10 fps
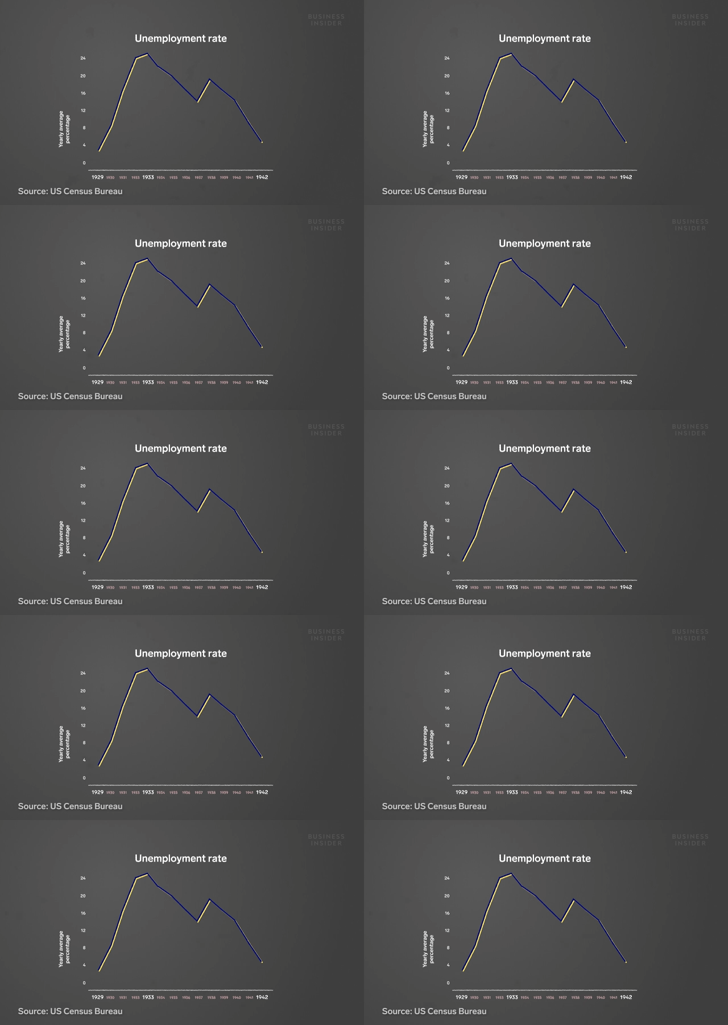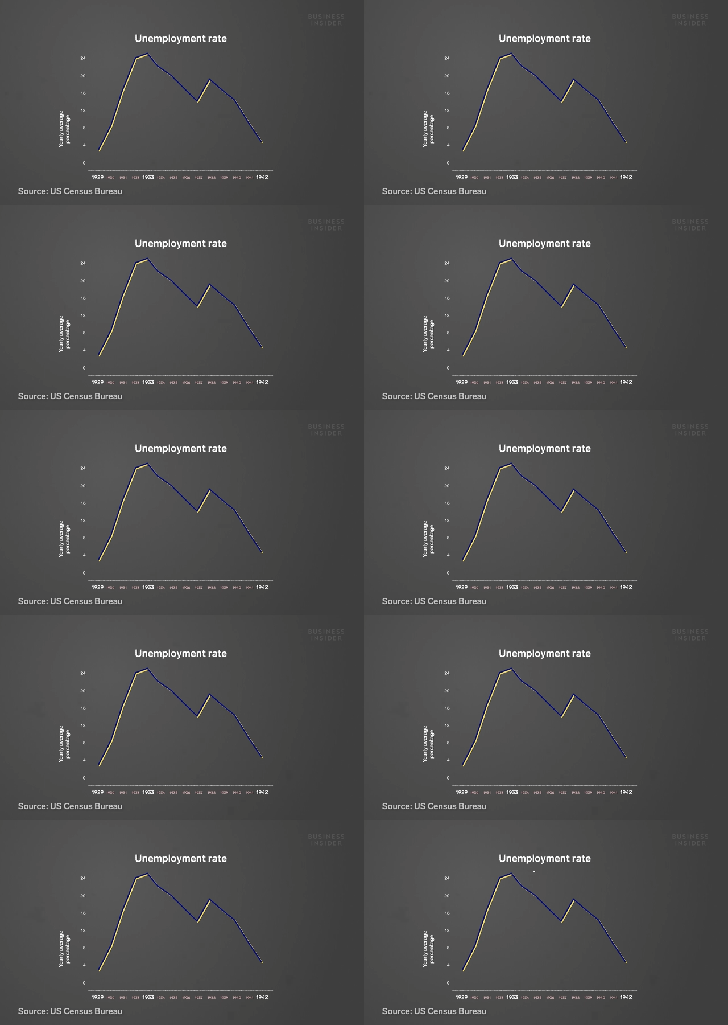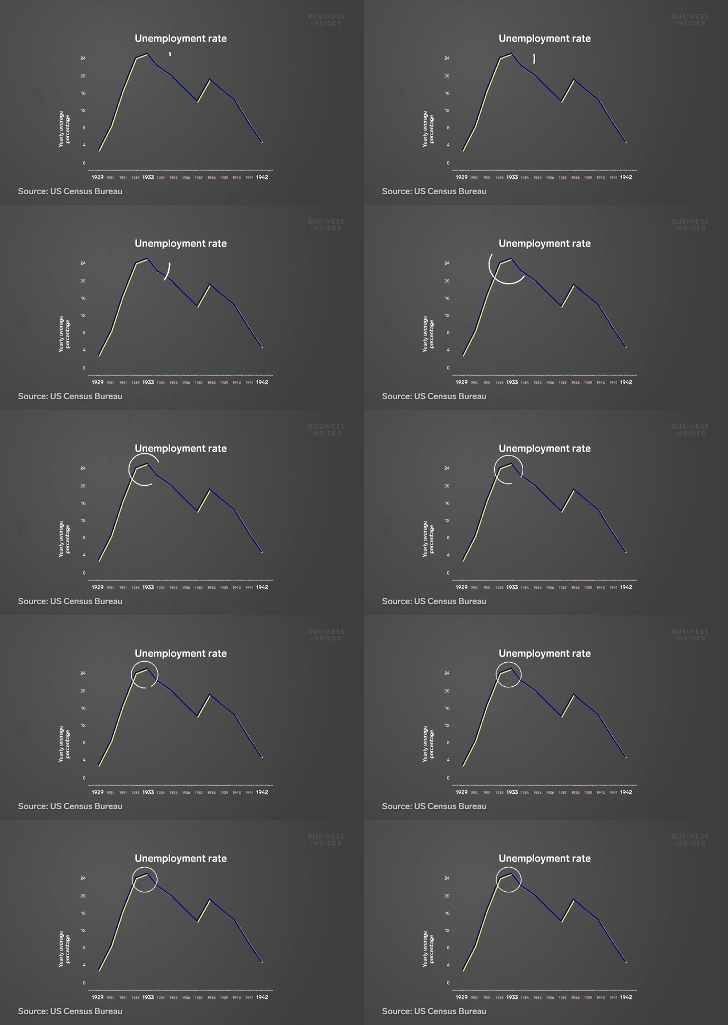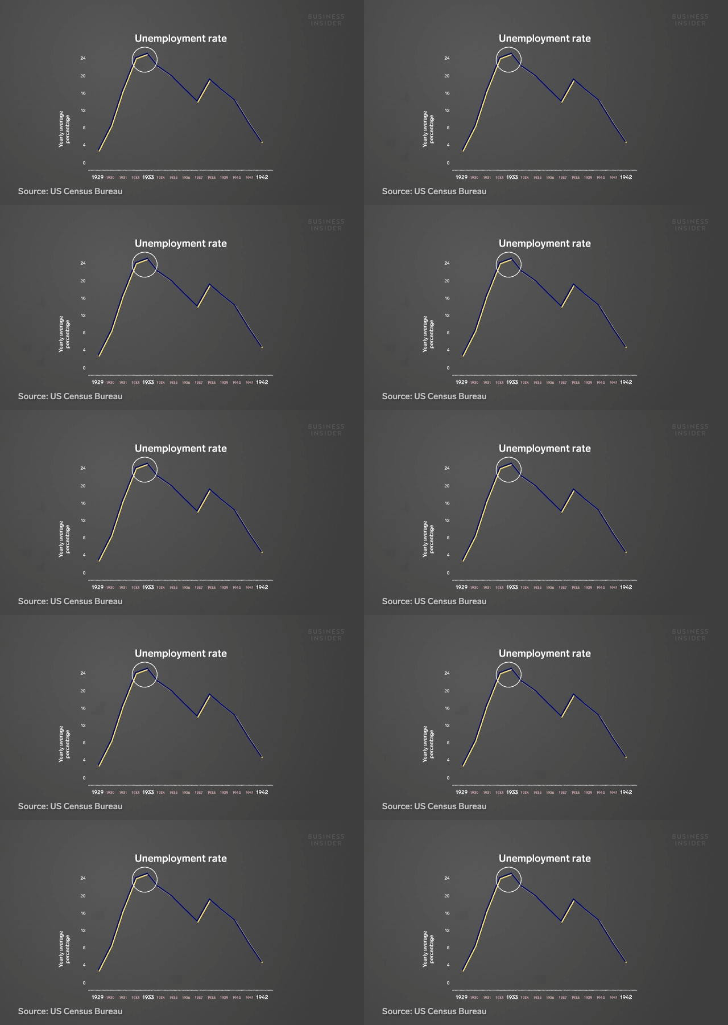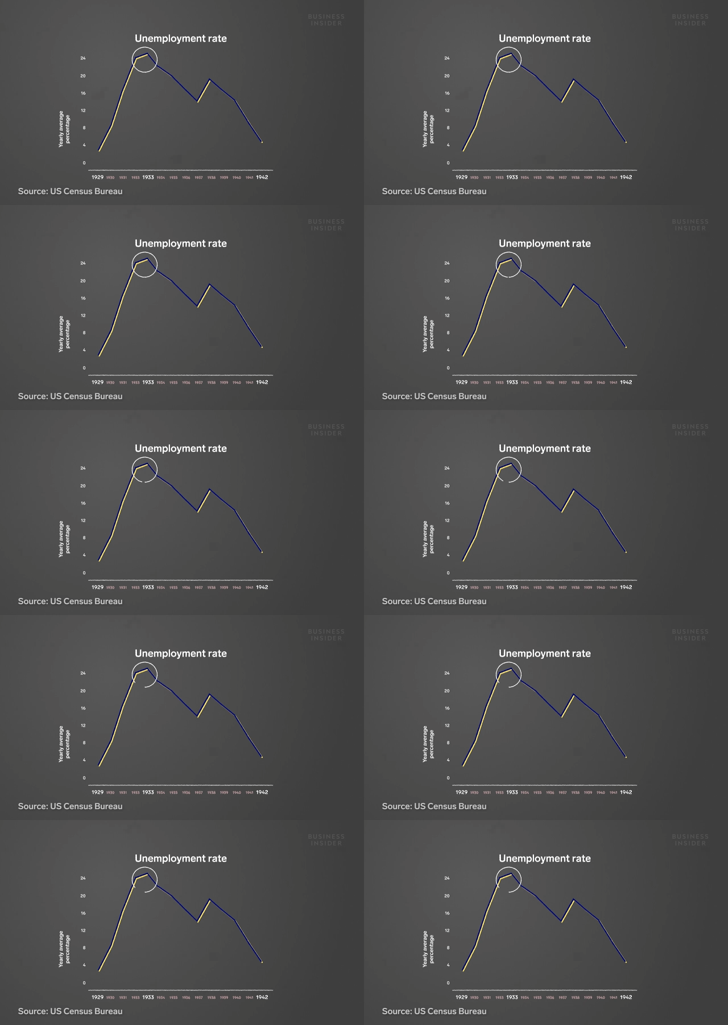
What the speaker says: Nobody's mouth can be seen.